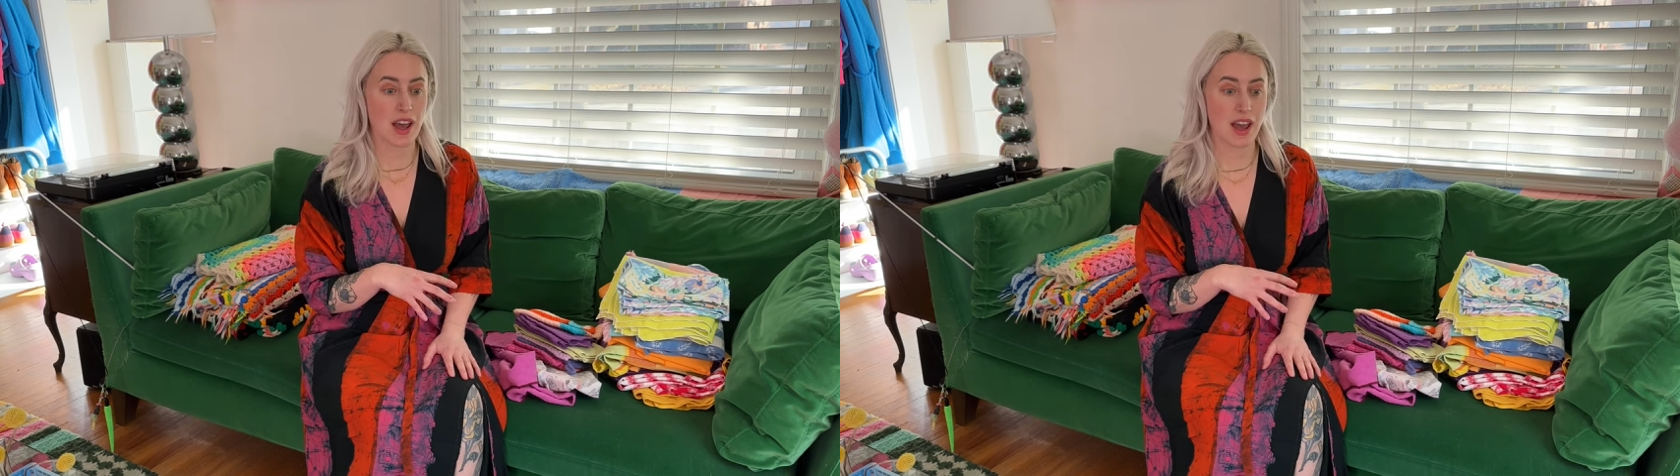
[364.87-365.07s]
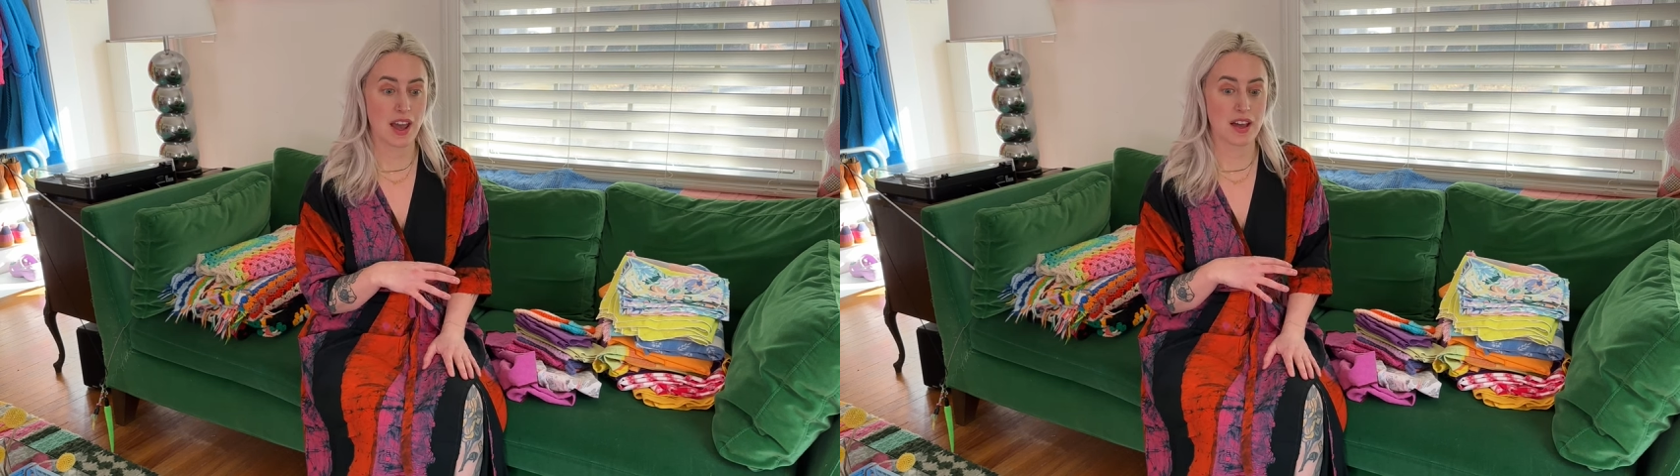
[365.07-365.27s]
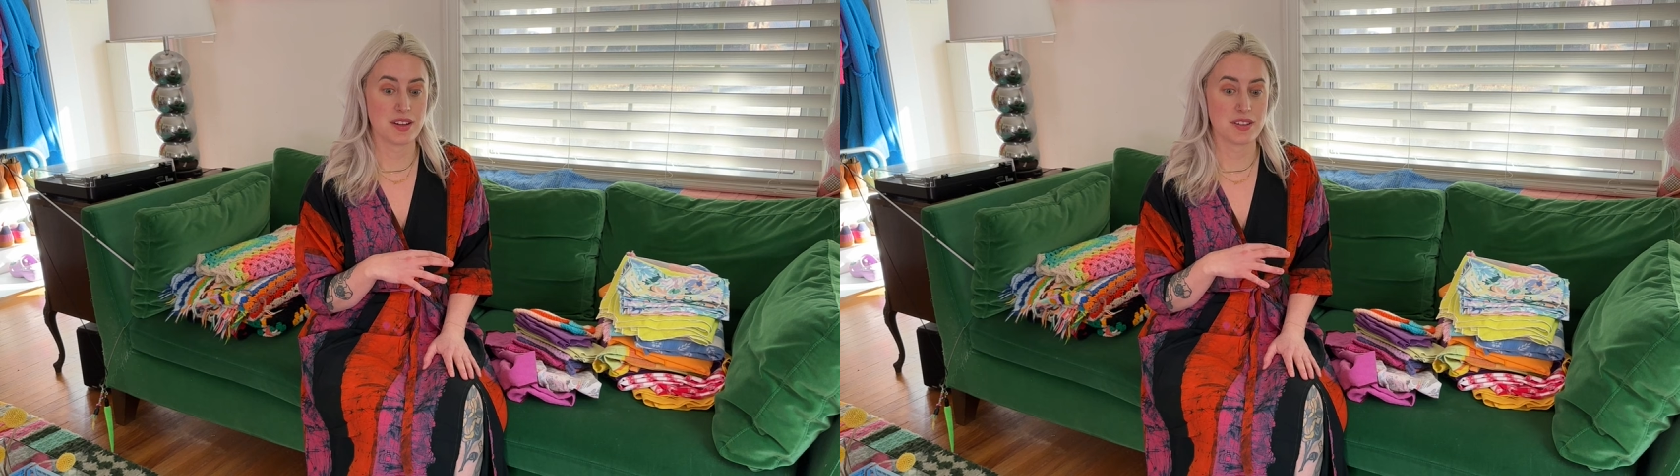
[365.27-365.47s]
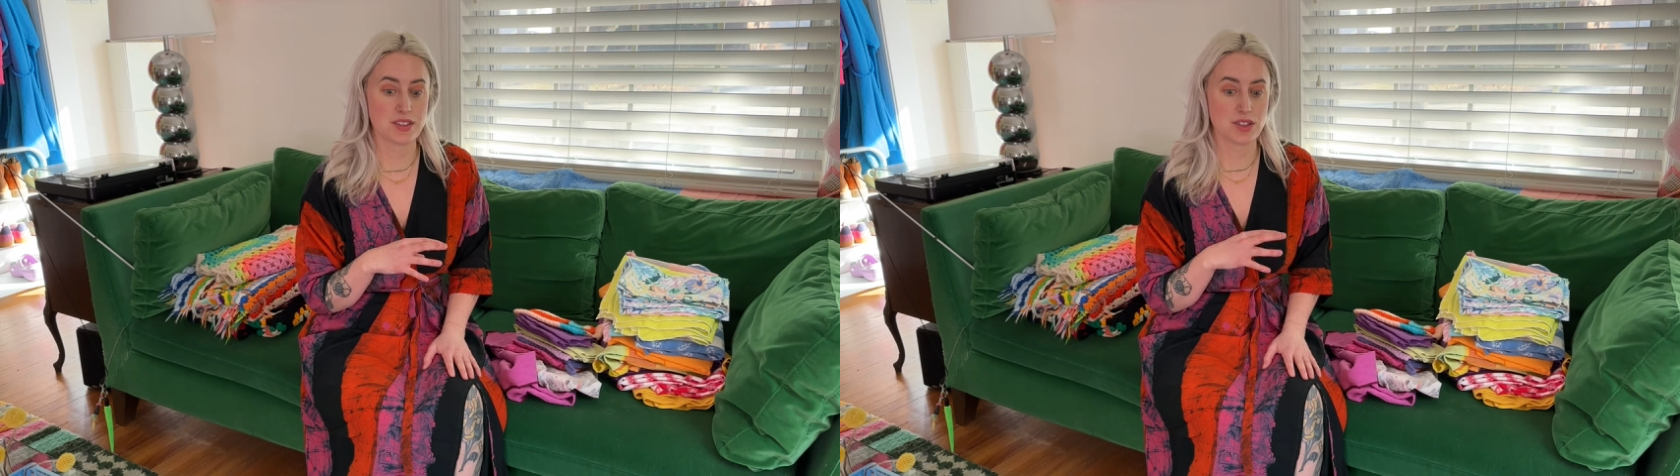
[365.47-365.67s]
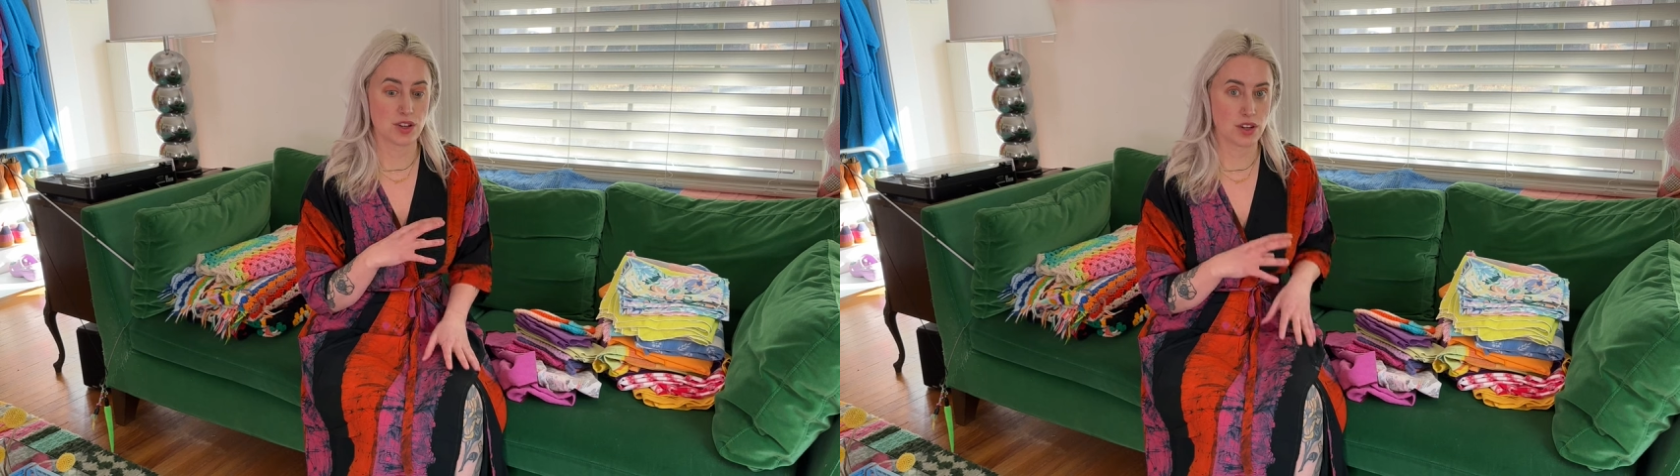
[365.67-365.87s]
and
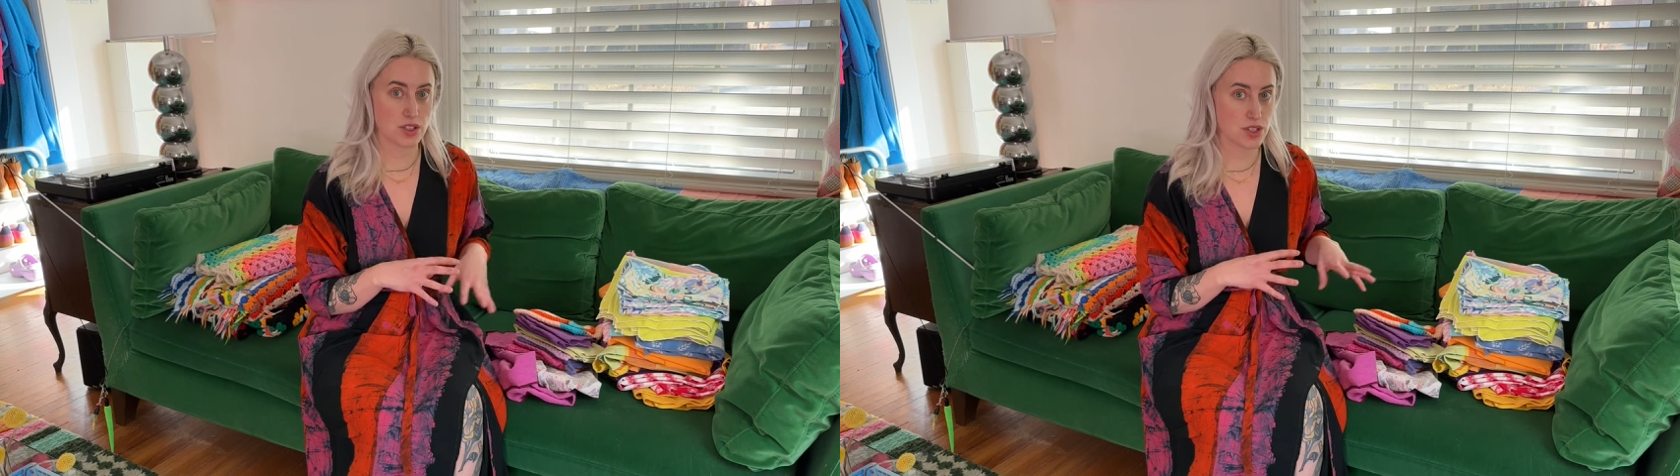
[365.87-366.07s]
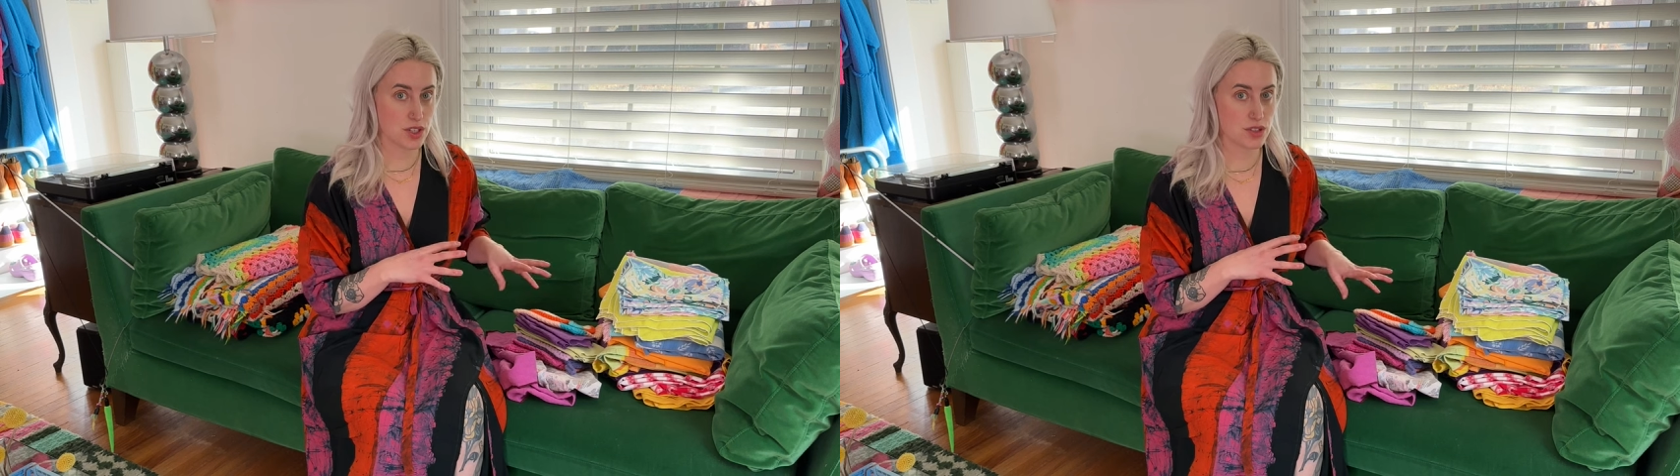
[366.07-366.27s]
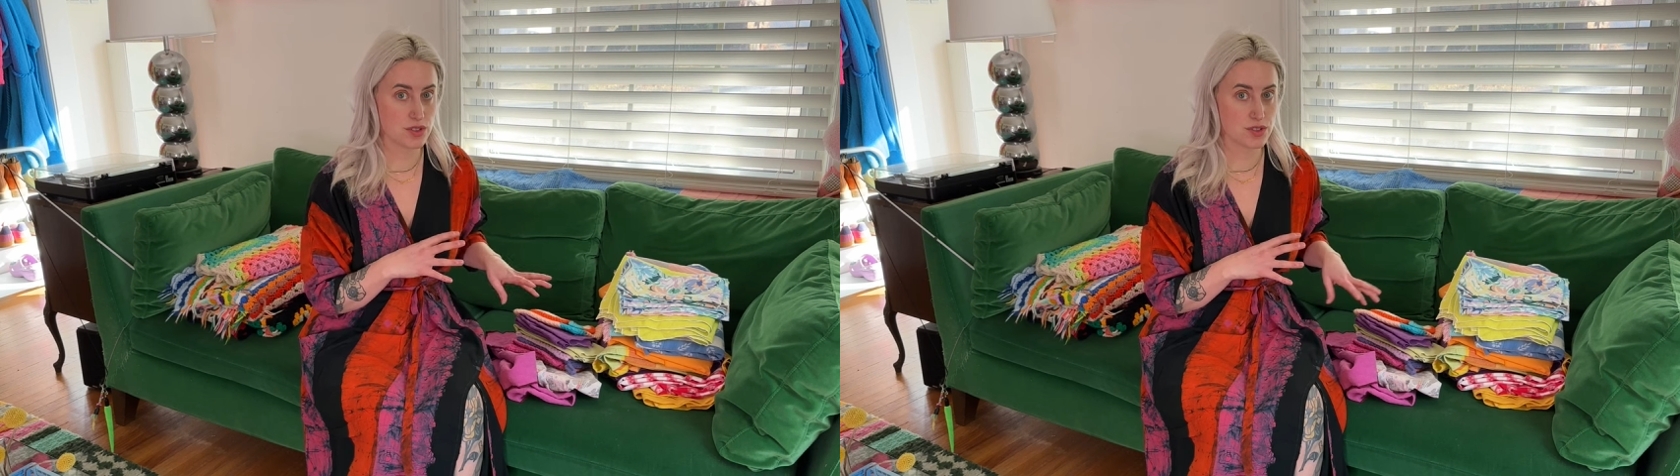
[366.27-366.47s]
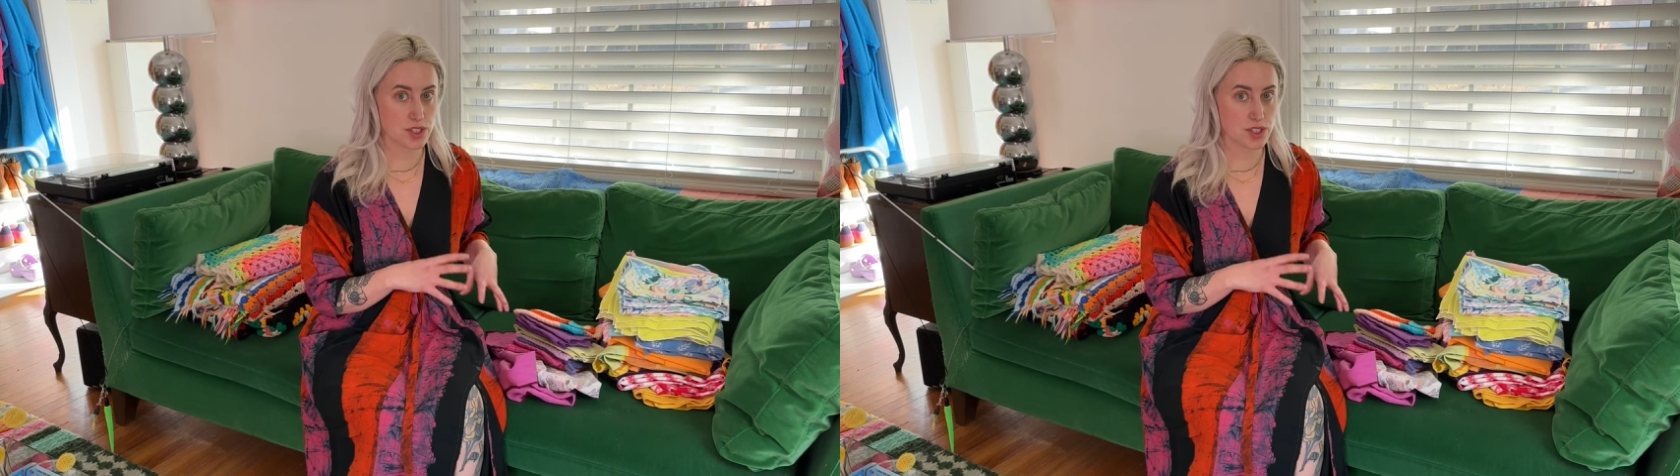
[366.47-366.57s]
starting to use